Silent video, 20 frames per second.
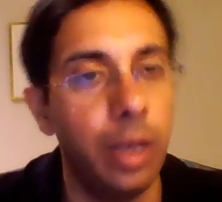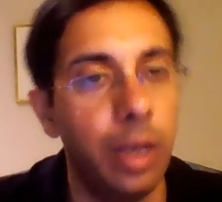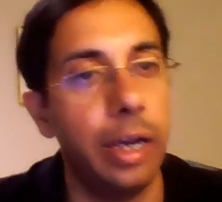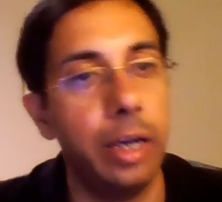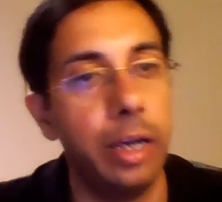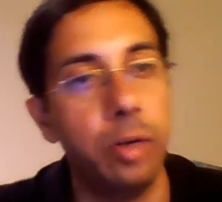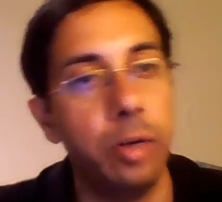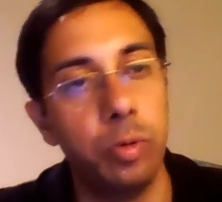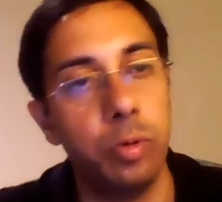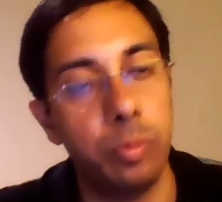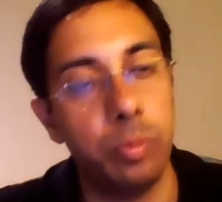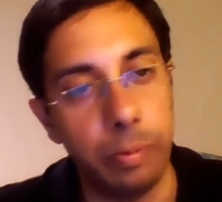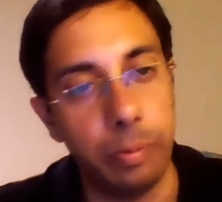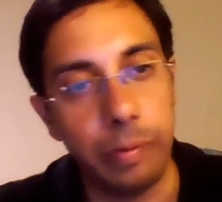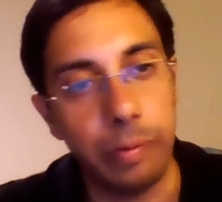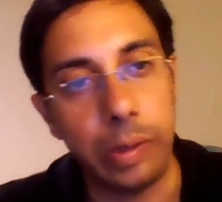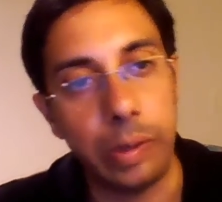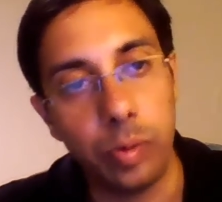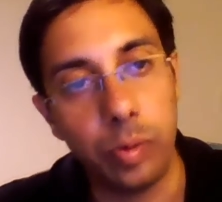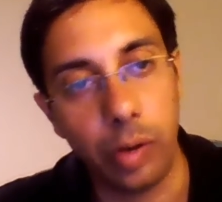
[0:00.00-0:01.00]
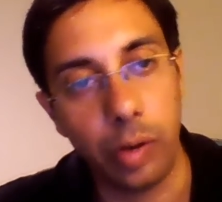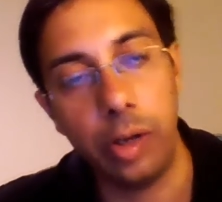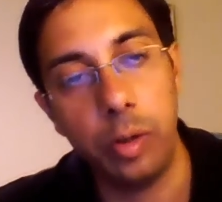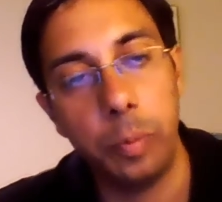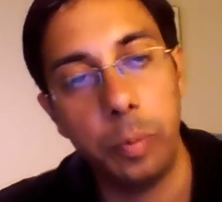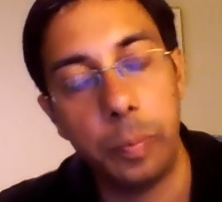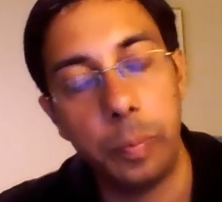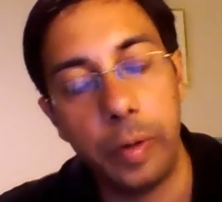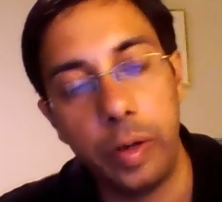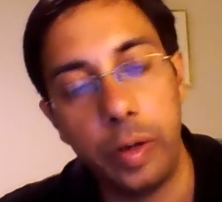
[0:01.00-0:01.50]
It could, when you try to
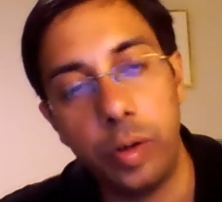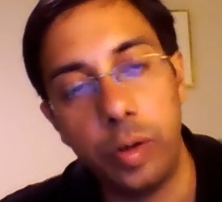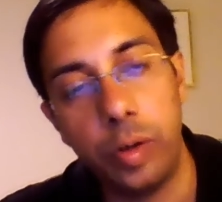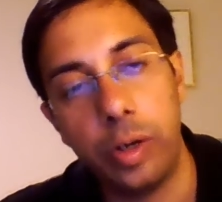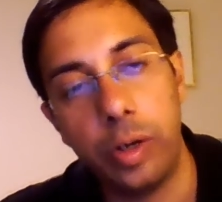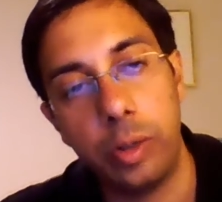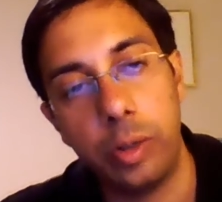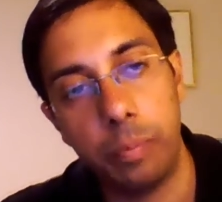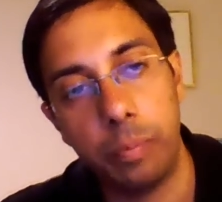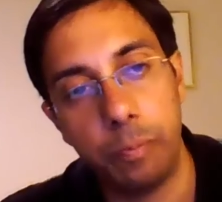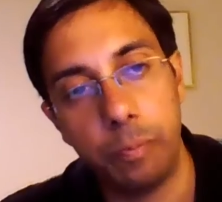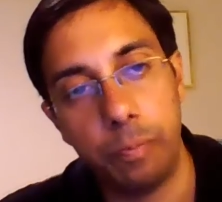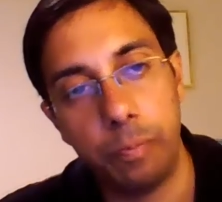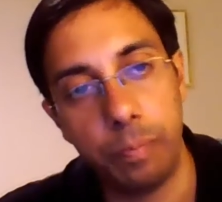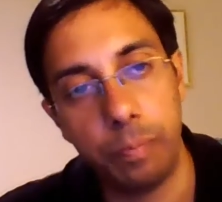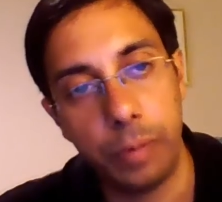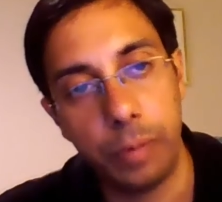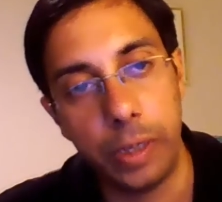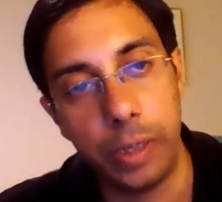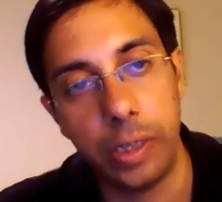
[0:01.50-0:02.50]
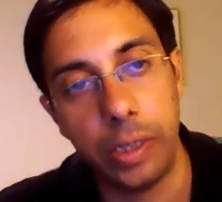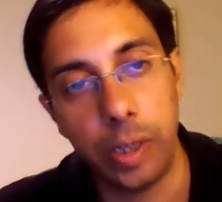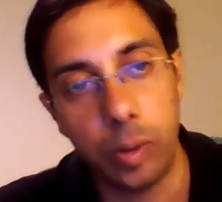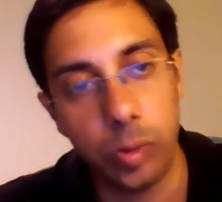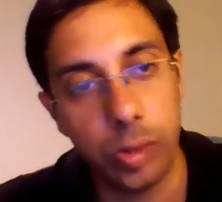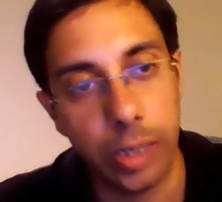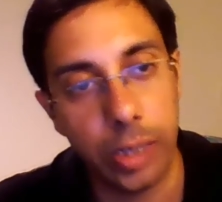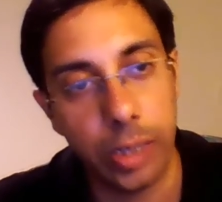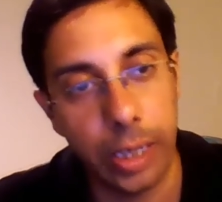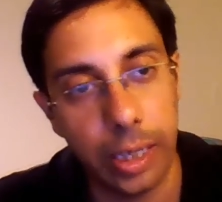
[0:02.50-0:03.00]
print
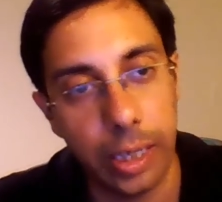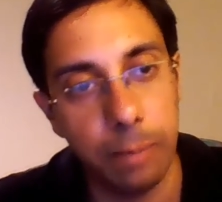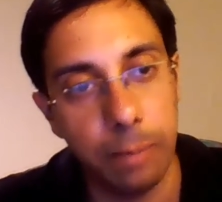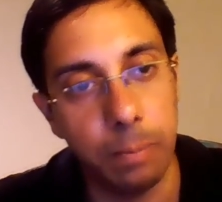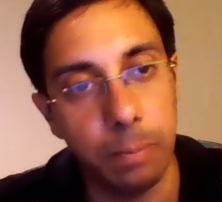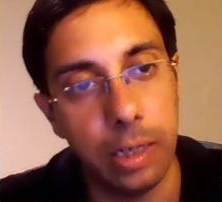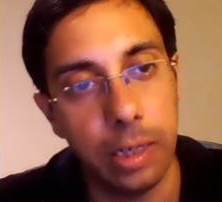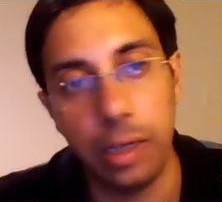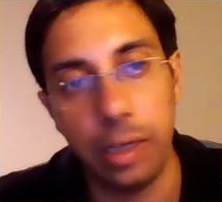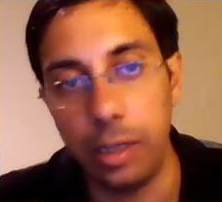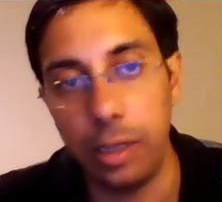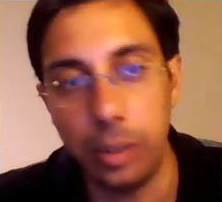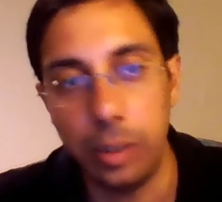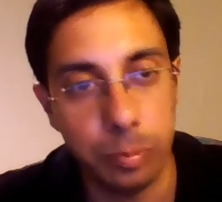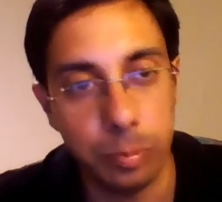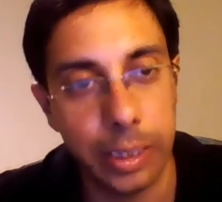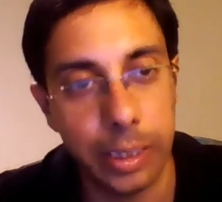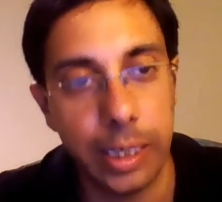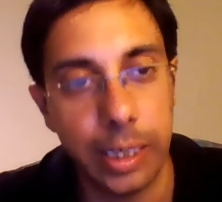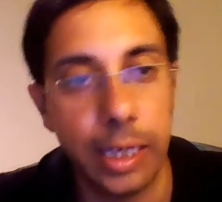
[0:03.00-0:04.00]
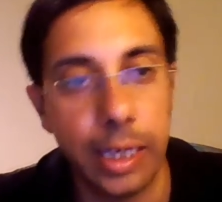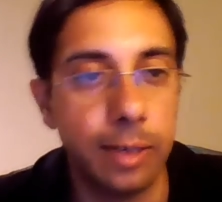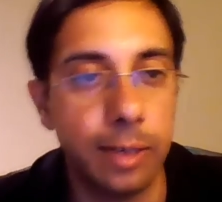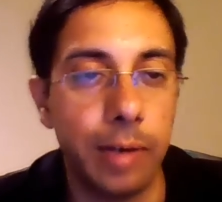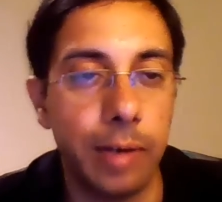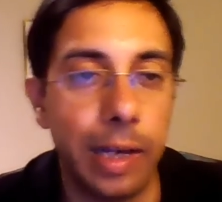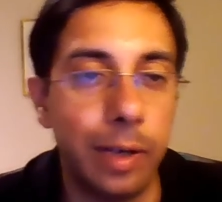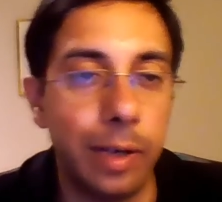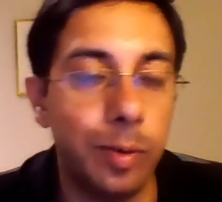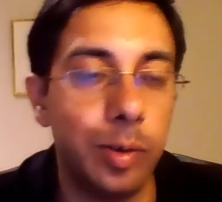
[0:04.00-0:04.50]
out a immediately, you may get a
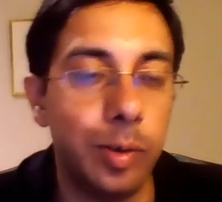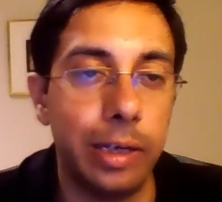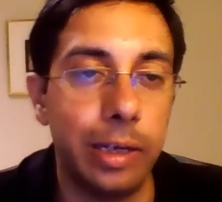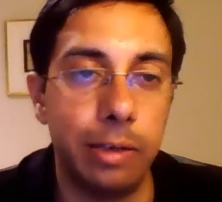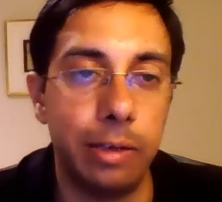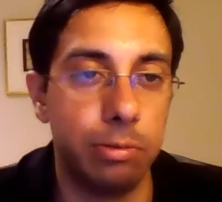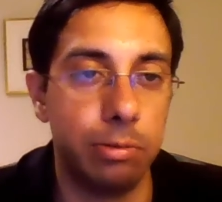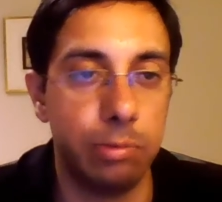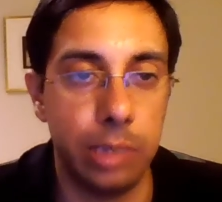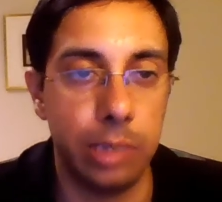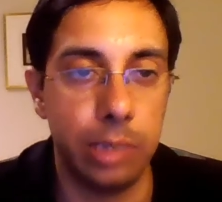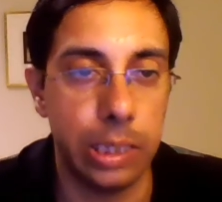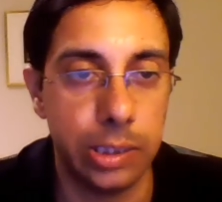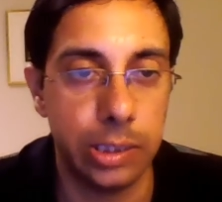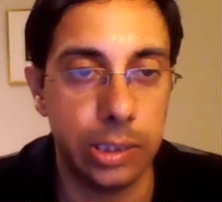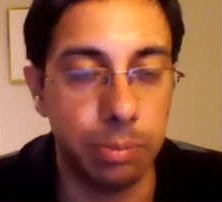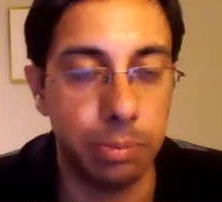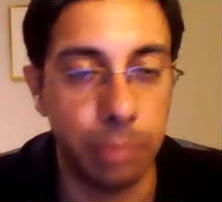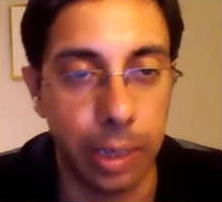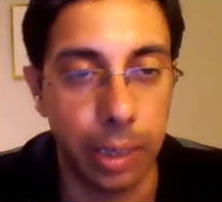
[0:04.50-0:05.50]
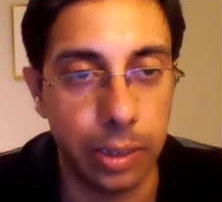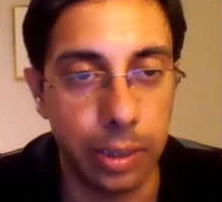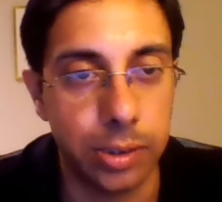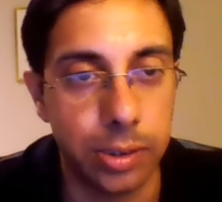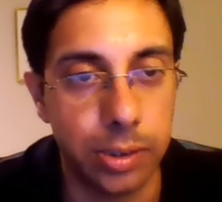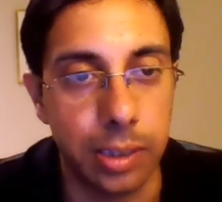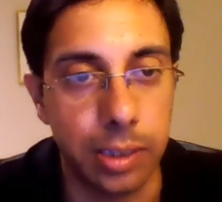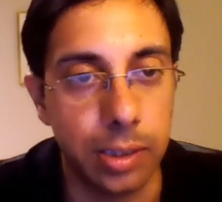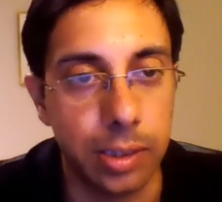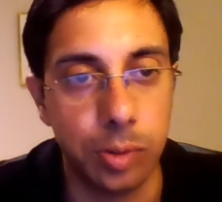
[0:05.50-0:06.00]
value like, let's say, minus
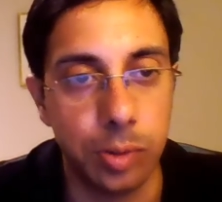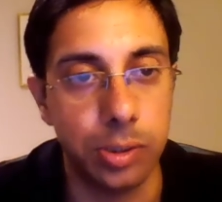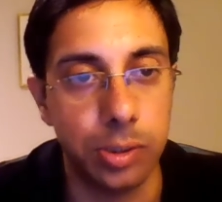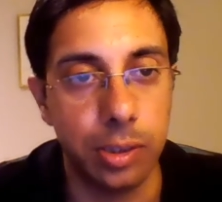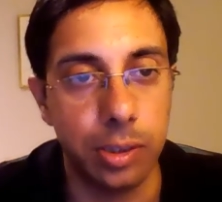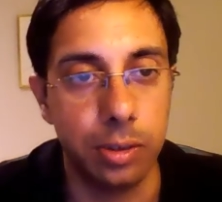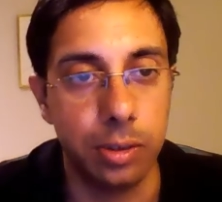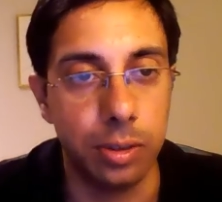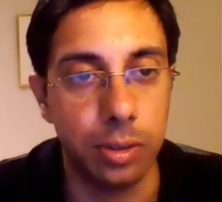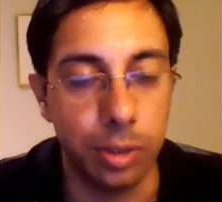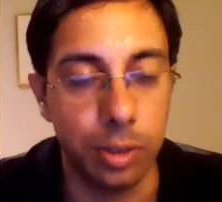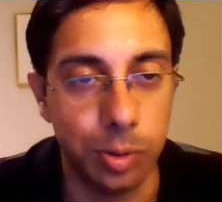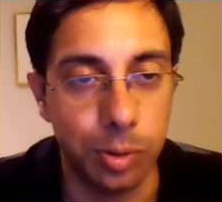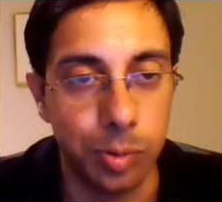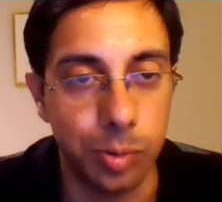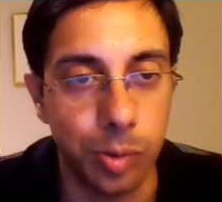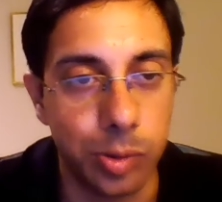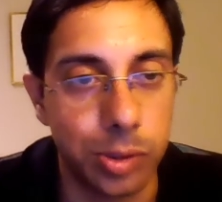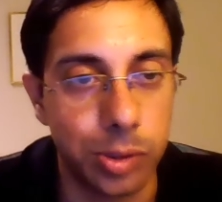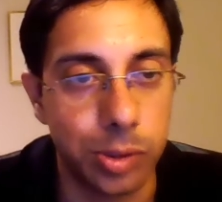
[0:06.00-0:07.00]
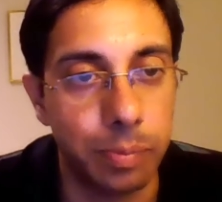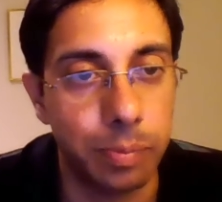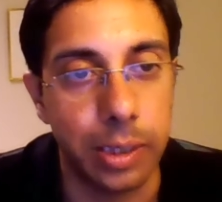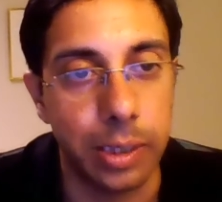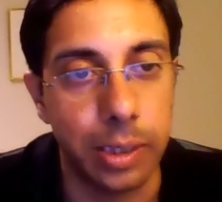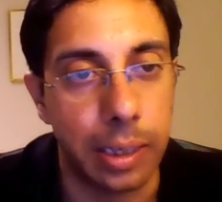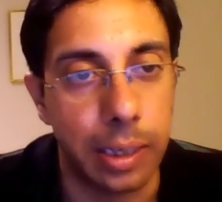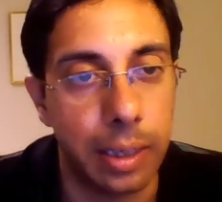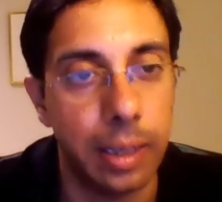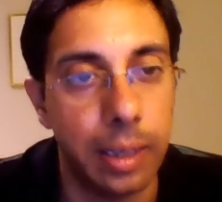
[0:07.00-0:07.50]
10,032 or
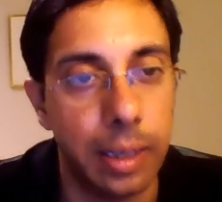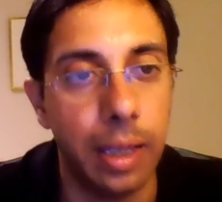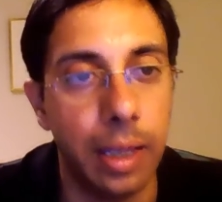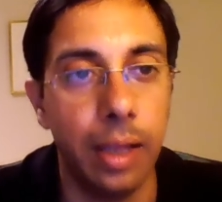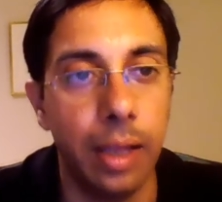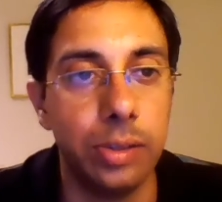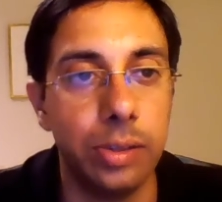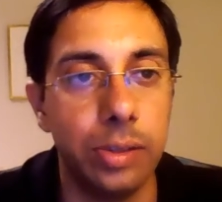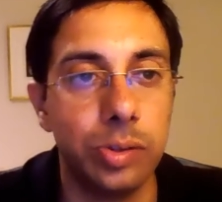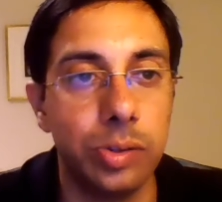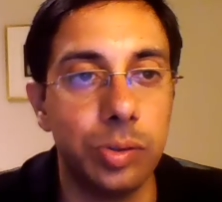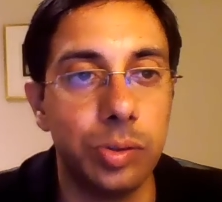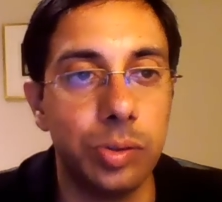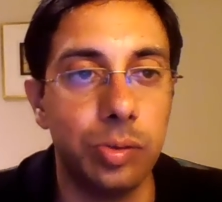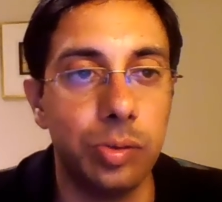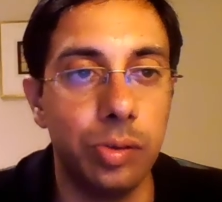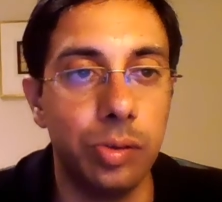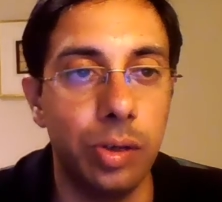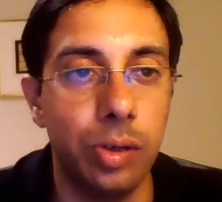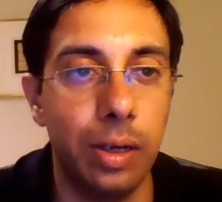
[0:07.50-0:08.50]
something. So